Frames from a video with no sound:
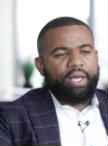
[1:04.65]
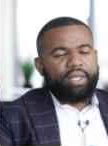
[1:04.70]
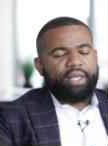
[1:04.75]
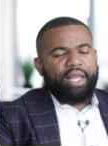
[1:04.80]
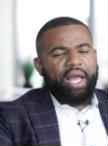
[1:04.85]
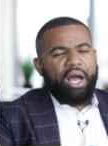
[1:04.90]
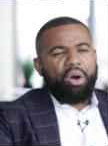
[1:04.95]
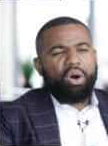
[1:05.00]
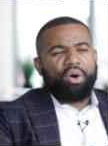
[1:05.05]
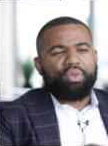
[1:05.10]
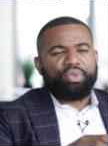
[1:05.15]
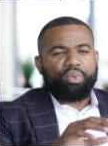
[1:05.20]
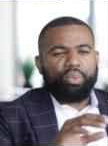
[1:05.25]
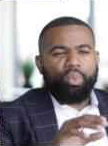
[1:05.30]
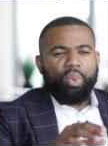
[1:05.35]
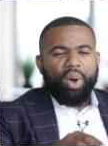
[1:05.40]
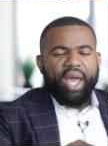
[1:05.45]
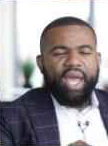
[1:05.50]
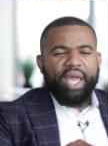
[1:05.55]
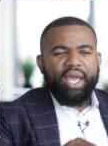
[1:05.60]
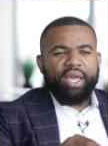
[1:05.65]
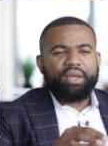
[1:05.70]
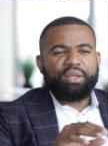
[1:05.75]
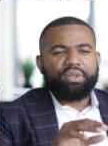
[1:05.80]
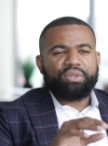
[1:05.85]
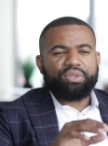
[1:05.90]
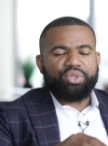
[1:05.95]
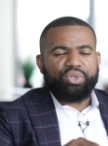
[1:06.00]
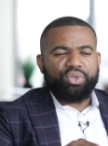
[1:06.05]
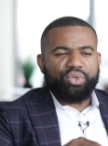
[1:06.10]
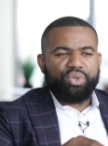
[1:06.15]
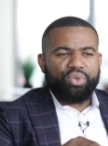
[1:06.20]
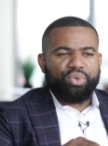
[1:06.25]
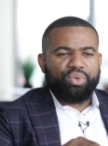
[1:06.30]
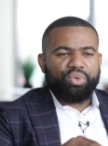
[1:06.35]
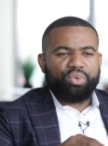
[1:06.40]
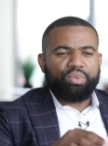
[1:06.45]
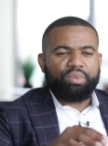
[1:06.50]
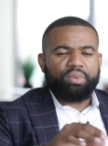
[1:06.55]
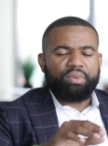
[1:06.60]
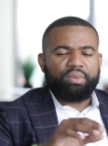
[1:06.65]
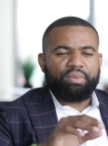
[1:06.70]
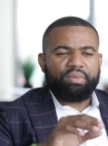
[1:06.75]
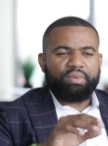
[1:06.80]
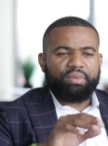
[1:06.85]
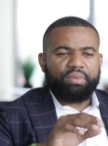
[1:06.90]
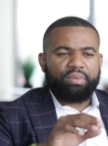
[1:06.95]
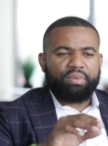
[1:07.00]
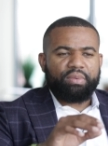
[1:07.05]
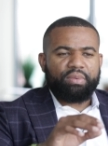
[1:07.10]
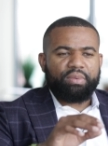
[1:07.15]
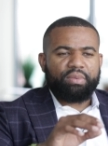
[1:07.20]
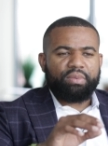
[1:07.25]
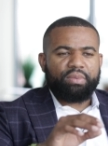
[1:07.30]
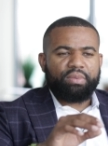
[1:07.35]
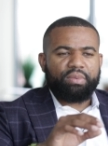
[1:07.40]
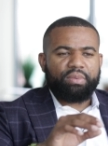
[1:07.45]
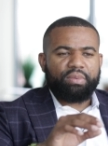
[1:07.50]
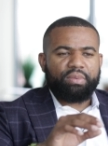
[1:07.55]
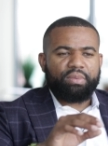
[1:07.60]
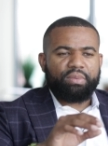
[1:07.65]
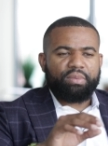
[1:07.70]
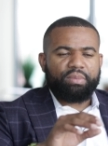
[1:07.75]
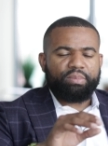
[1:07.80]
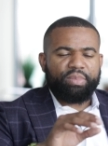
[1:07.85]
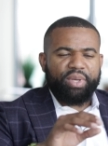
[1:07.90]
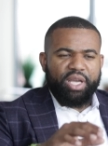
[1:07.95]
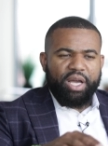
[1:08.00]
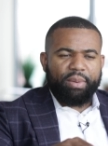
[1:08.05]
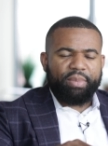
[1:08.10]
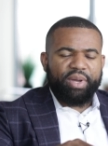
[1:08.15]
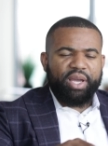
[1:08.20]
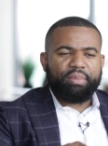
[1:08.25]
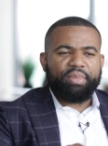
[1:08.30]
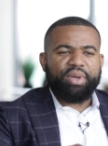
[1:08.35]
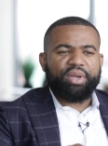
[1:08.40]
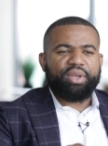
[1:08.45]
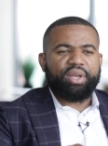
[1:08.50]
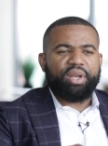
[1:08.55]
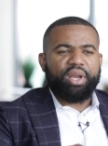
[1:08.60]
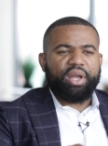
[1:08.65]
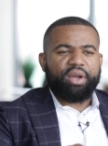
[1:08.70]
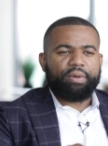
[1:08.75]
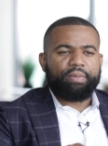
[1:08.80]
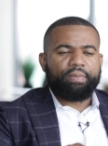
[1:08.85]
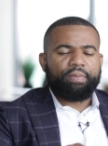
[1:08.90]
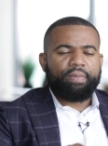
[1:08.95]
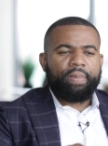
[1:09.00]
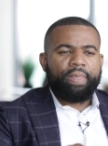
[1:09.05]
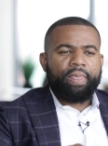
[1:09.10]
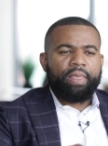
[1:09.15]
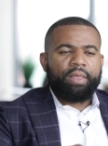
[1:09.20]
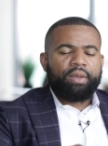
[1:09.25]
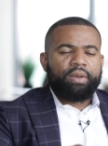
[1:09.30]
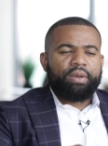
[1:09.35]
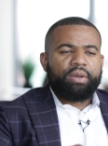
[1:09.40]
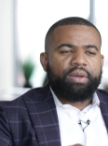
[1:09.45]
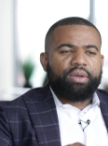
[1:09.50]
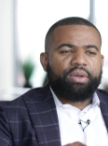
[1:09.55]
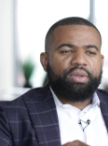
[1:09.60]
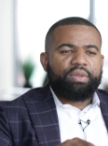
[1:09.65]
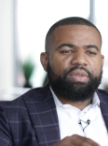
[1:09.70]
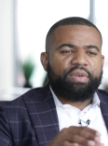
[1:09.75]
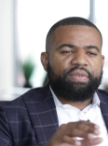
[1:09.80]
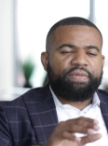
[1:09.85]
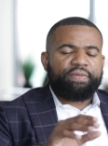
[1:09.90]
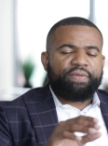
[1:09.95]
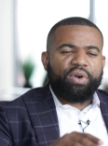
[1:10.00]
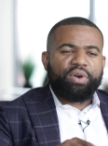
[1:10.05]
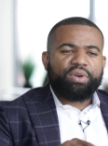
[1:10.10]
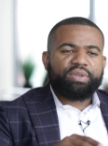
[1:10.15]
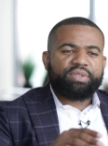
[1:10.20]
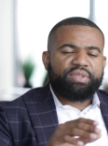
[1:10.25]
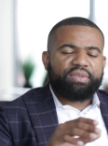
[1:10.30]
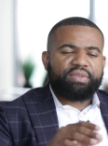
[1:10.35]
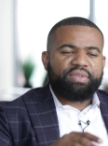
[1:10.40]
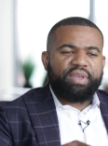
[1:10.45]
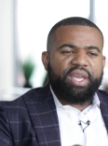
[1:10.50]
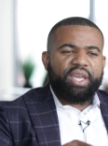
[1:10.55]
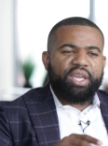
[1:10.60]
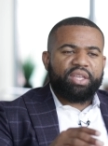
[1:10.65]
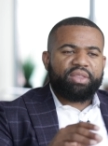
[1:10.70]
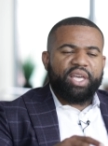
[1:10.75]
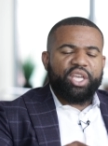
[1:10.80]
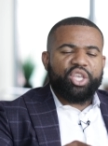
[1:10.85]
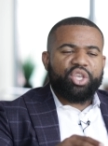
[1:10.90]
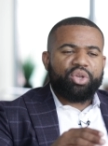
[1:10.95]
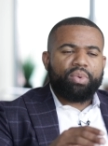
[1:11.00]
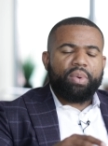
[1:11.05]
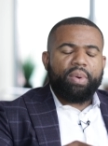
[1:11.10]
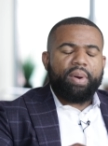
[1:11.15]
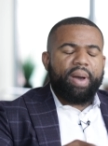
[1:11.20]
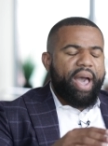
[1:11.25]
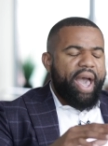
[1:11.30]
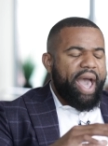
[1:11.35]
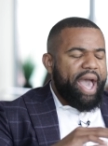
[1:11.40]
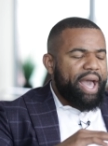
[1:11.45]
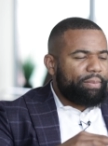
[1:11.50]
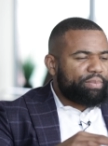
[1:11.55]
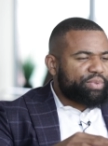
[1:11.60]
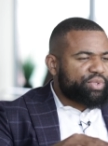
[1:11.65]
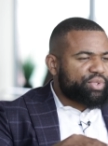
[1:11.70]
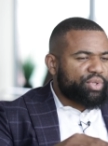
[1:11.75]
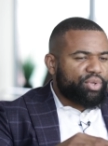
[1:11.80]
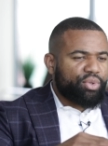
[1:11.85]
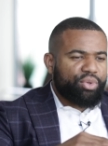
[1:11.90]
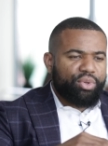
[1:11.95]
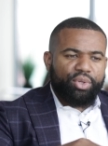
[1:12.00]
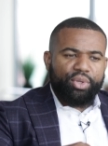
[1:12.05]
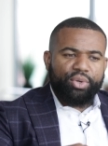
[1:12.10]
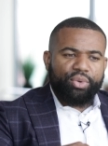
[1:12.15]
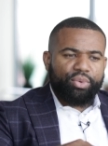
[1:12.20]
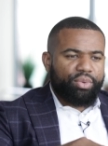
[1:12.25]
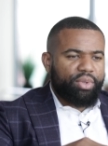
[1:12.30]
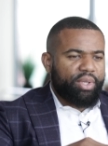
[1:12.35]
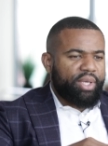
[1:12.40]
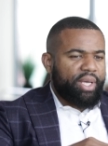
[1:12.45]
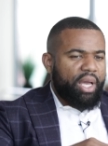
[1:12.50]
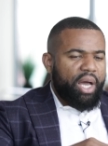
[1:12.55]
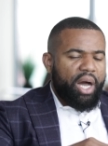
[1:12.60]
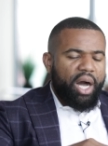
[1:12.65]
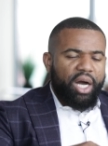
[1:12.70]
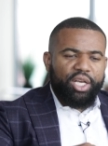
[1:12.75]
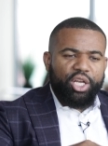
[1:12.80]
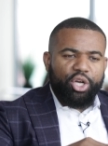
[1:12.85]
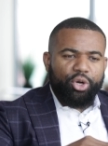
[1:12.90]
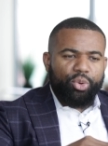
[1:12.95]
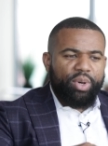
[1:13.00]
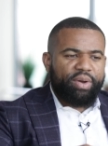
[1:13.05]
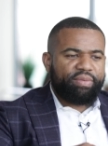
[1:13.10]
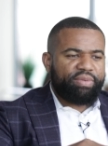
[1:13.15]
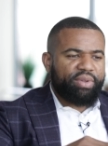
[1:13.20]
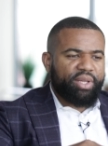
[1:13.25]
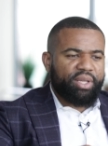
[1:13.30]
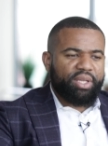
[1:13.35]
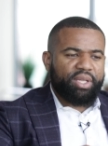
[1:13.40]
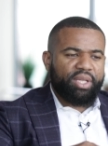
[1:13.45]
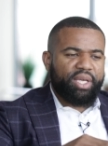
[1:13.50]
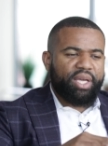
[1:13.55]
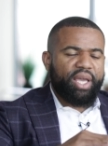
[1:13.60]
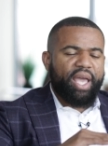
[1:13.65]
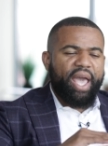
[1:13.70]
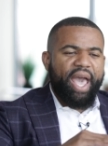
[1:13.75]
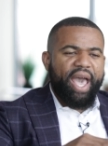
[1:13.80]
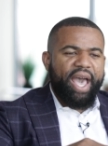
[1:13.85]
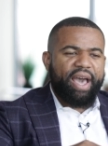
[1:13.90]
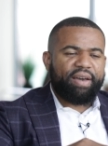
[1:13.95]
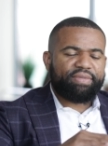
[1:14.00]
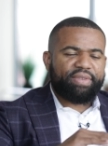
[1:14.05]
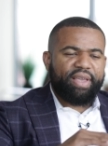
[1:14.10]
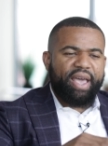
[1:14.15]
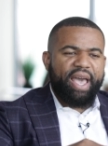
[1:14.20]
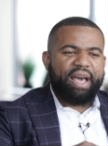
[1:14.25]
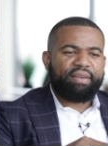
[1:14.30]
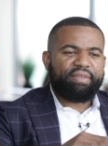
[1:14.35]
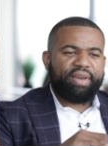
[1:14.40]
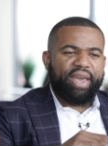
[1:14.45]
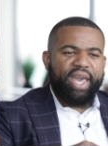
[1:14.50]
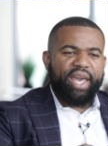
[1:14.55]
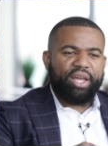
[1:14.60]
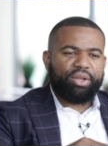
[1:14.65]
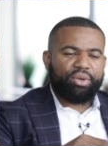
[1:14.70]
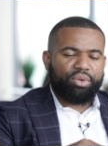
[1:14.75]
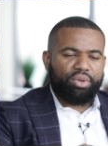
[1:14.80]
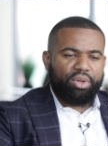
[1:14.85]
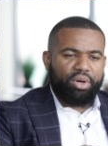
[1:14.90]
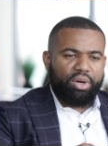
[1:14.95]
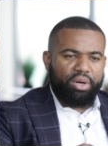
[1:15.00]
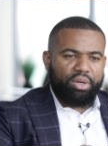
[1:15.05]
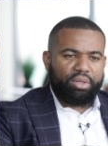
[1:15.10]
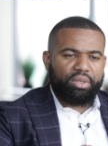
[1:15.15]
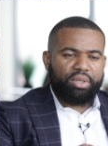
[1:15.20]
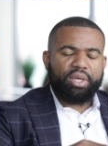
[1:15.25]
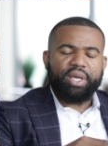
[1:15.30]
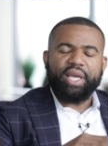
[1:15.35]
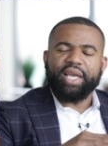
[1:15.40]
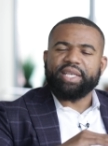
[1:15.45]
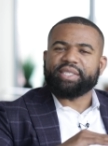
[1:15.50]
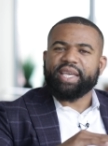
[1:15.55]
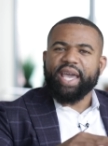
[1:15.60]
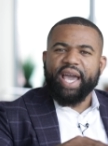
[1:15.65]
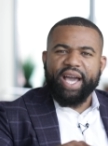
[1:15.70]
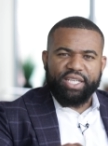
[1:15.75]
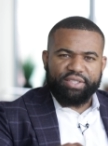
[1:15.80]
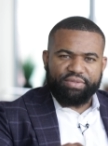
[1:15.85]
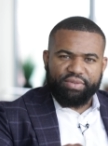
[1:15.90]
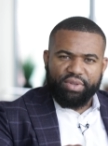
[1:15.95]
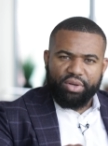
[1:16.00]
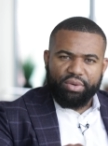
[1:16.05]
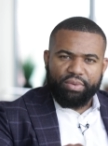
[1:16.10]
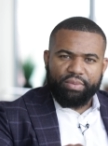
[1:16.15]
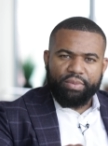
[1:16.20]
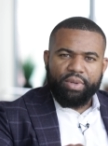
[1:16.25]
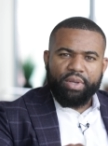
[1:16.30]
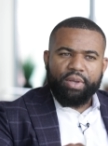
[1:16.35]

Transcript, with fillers: Now, on the way to becoming a millionaire, the first thing that you absolutely, unequivocally have to have a handle on is cash flow.